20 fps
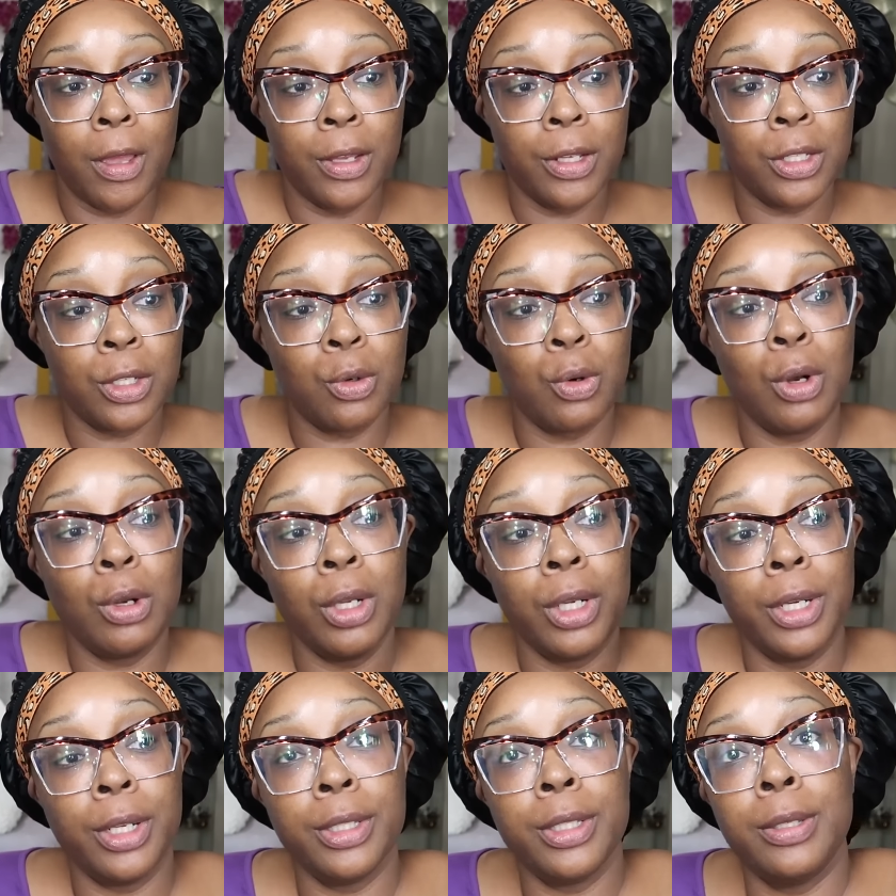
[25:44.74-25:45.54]

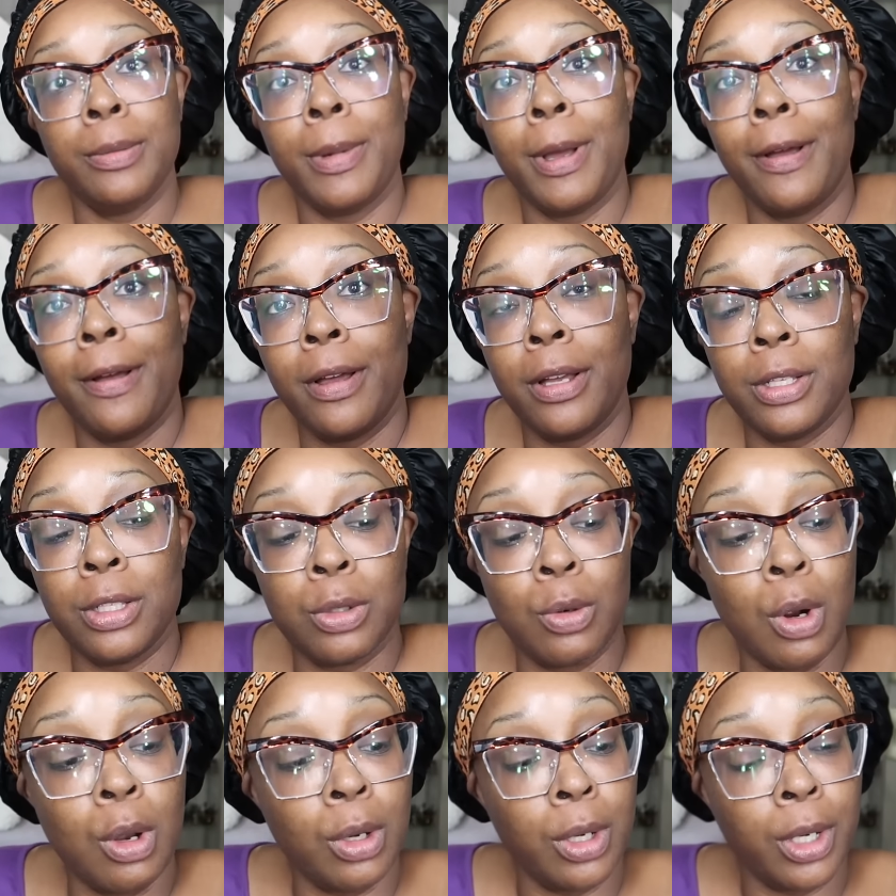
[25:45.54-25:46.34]
Scrolling into my,
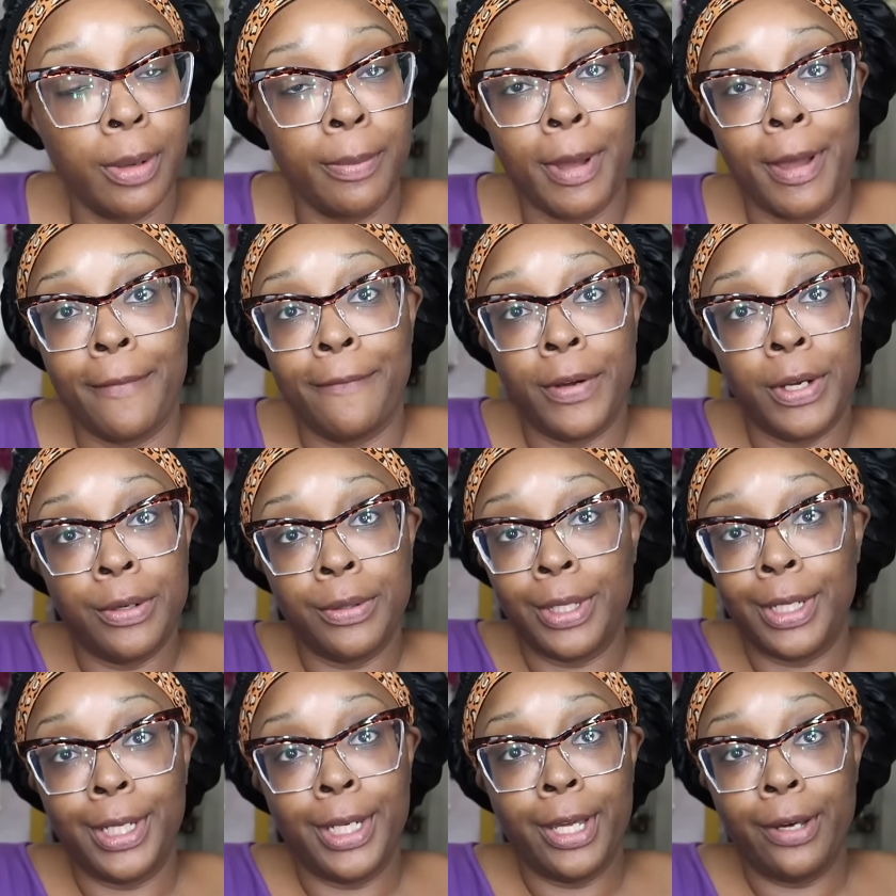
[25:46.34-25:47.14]
scrolling in my
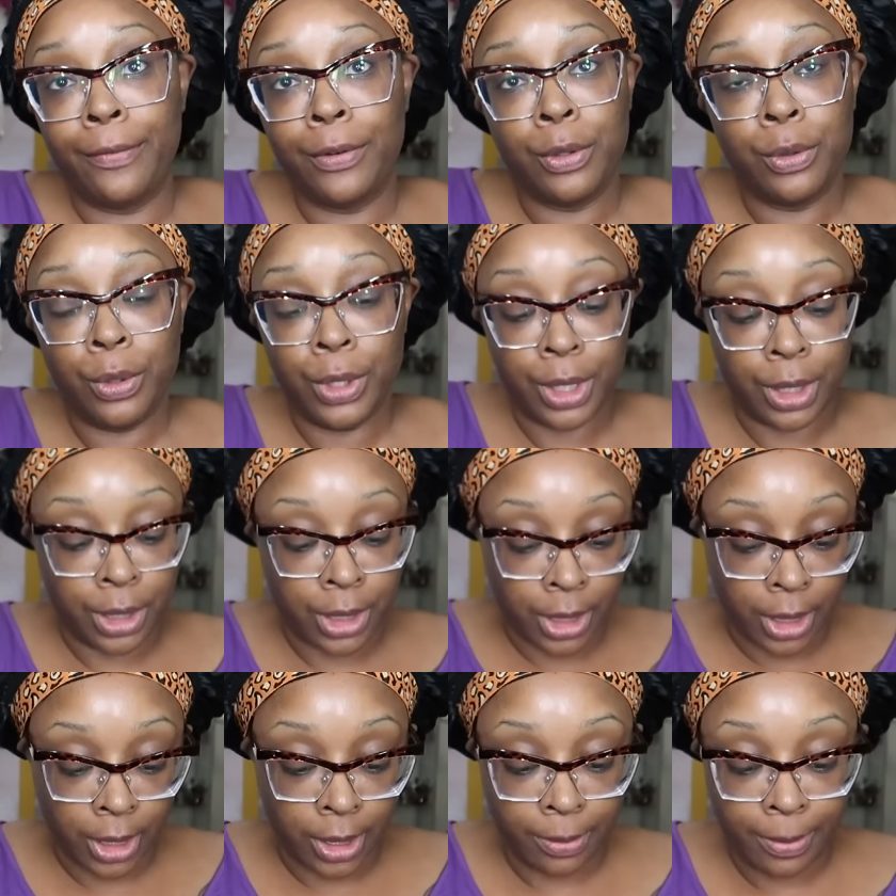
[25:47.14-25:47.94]
phone and never going to
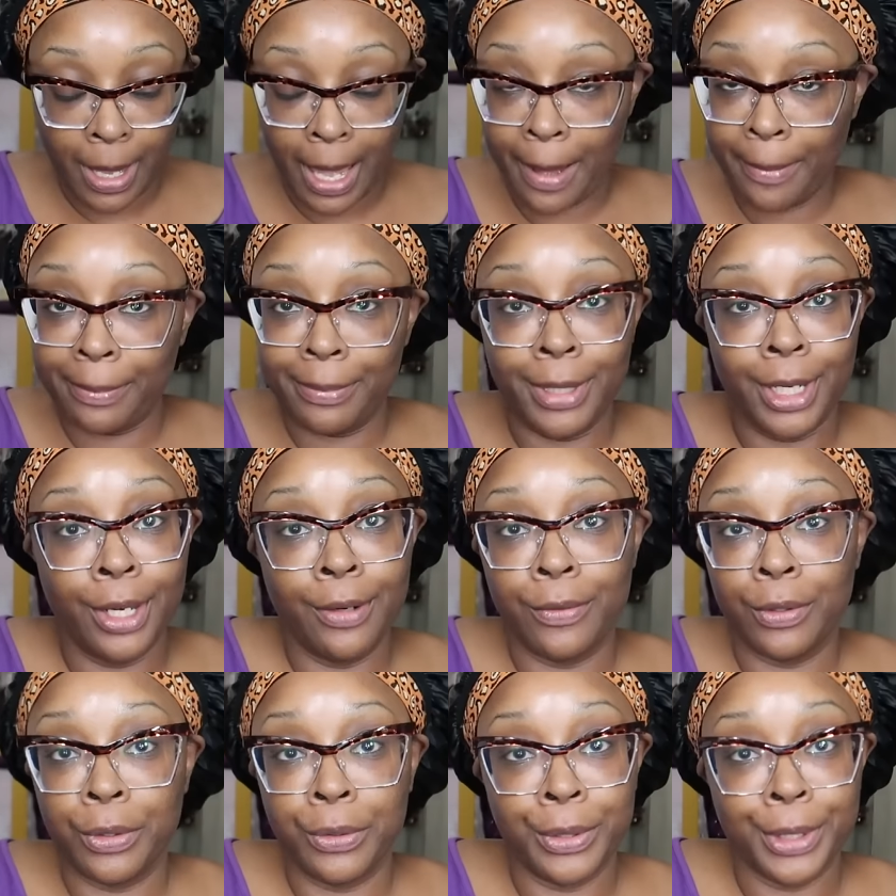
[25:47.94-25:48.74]
sleep. I'm
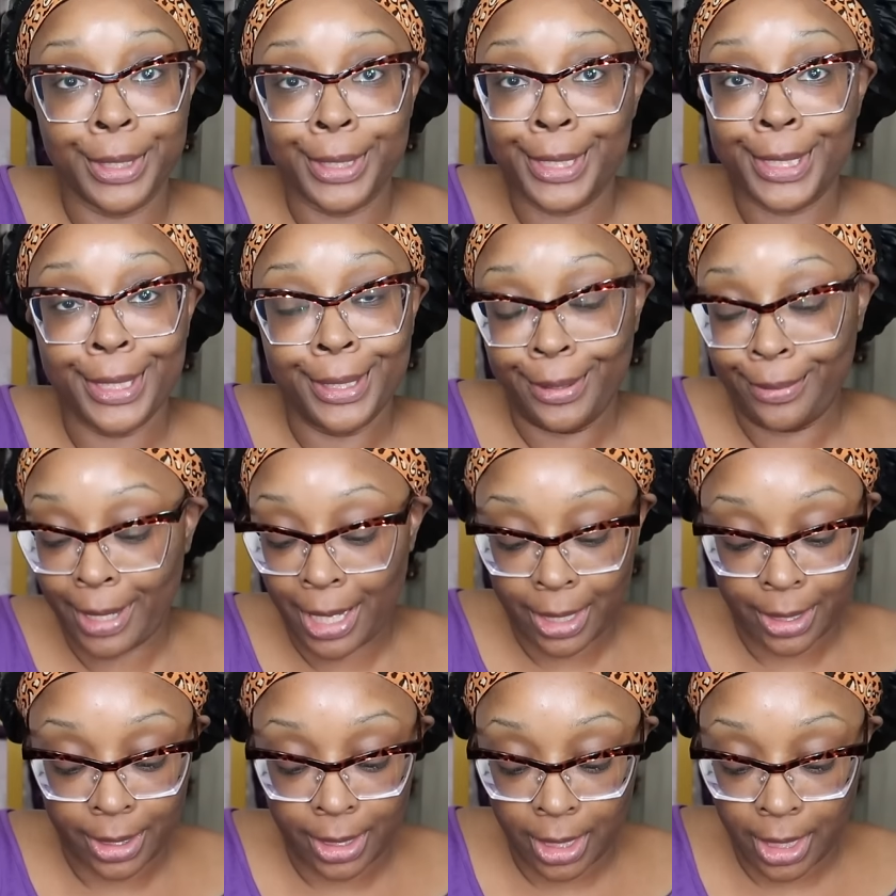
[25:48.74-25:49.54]
never going to sleep. I
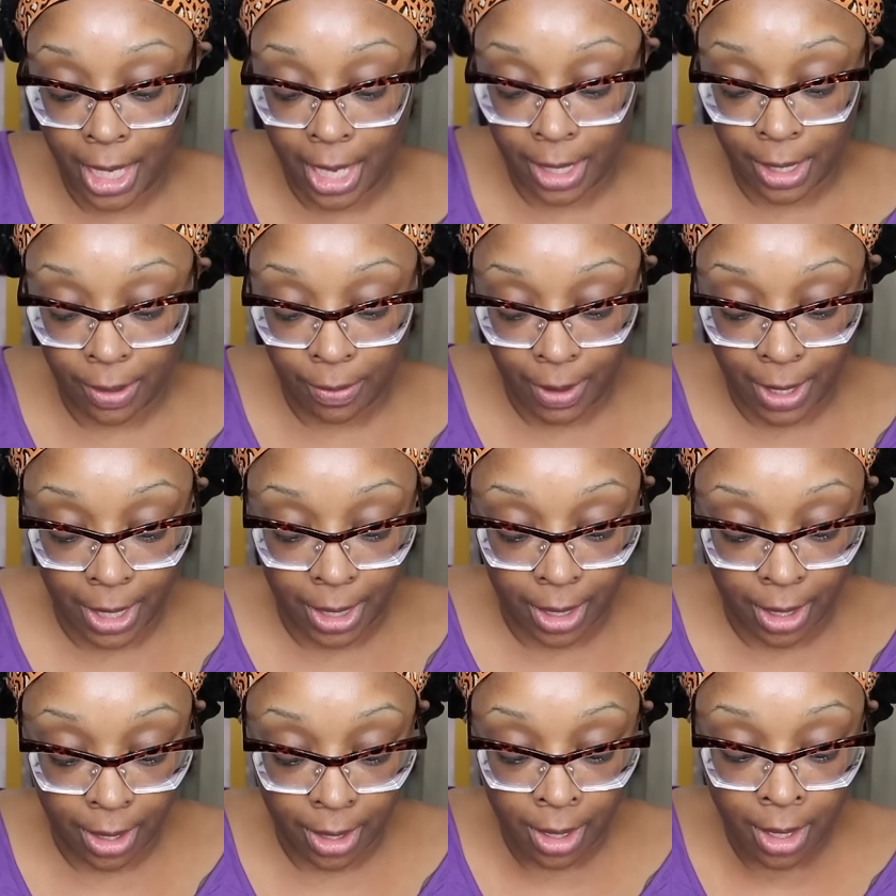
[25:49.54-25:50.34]
can tell y'all that right
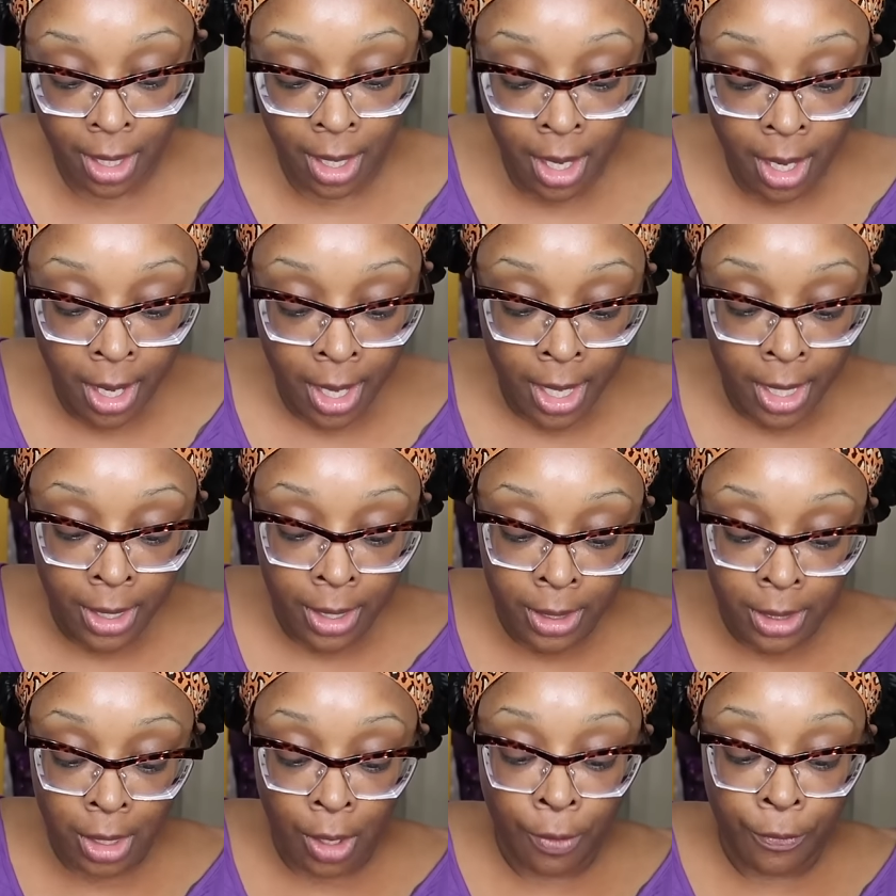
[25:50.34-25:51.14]
now.
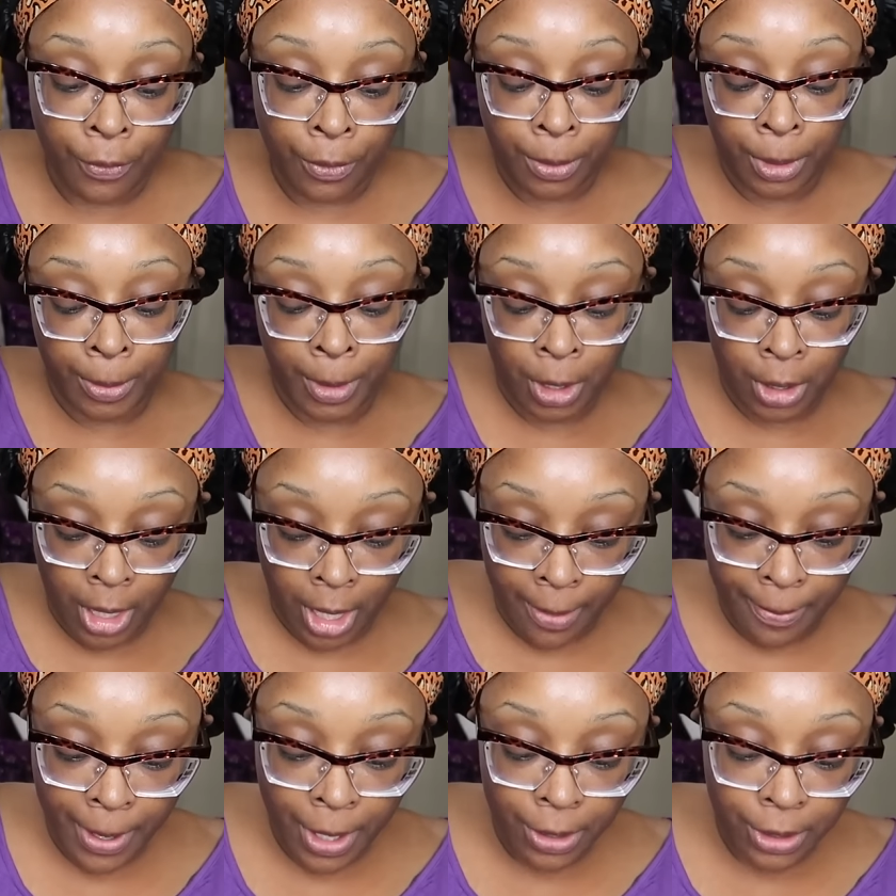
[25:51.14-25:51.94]
So Fumi
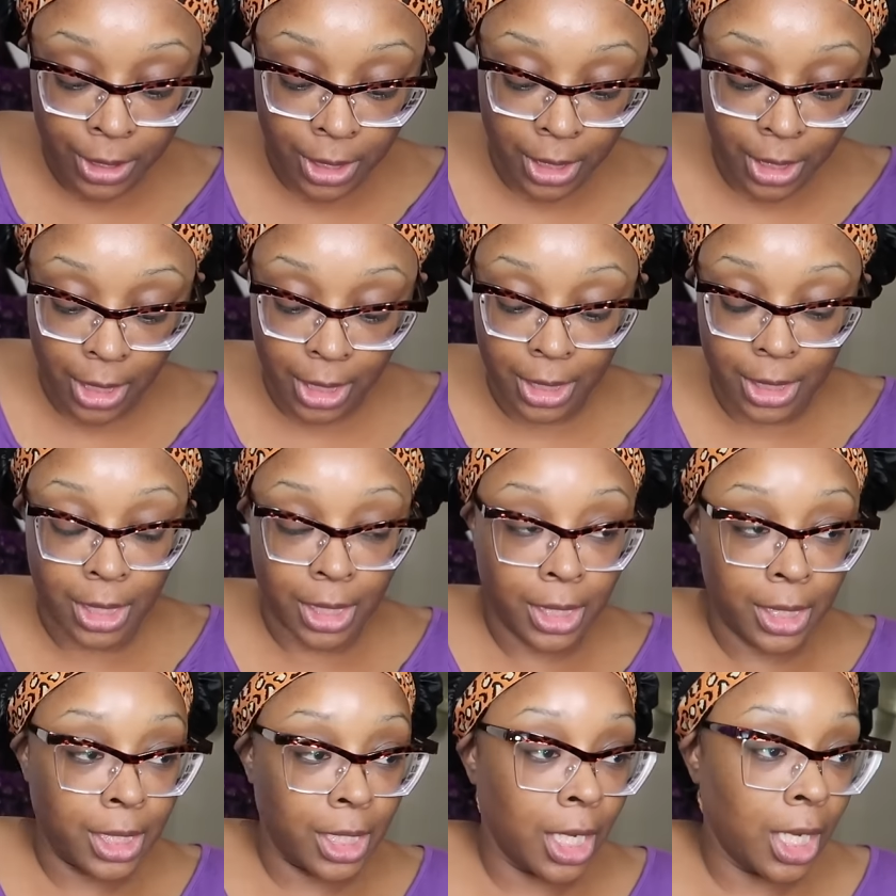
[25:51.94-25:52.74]
Monet posted this
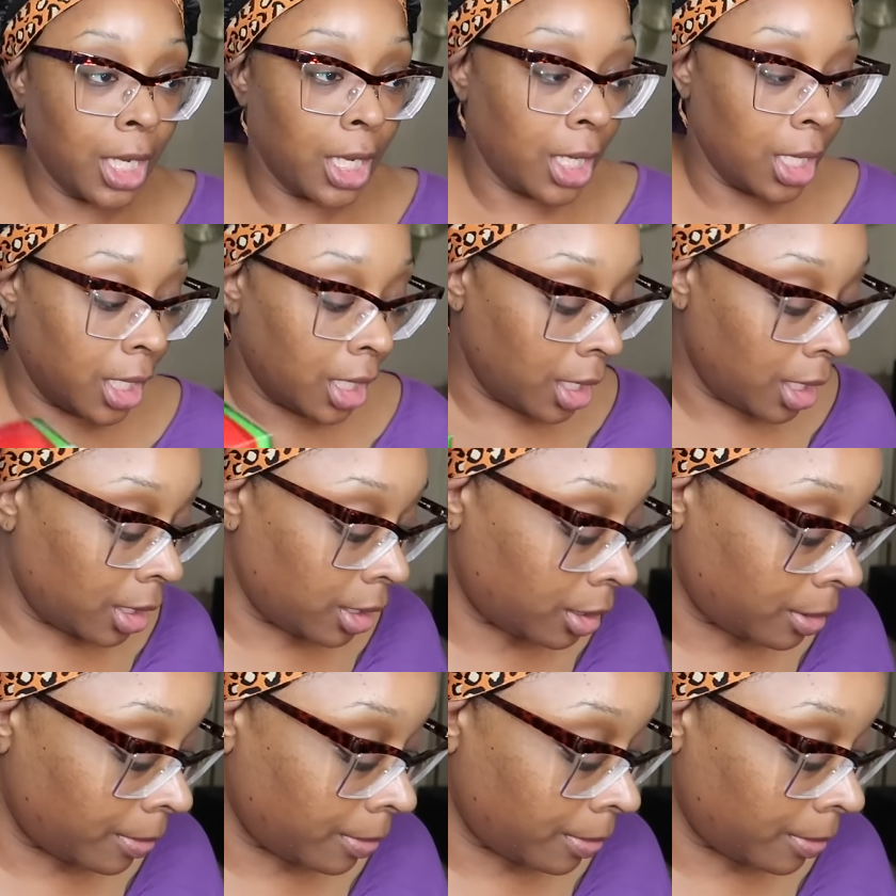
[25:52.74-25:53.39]
and said it